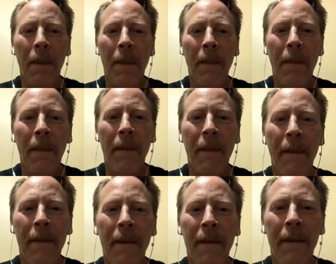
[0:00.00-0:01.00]

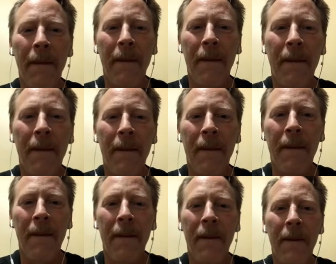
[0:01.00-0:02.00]

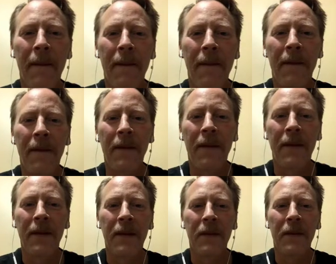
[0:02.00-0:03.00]

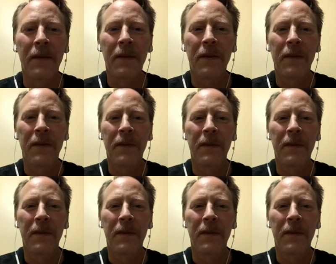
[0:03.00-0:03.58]
(silent)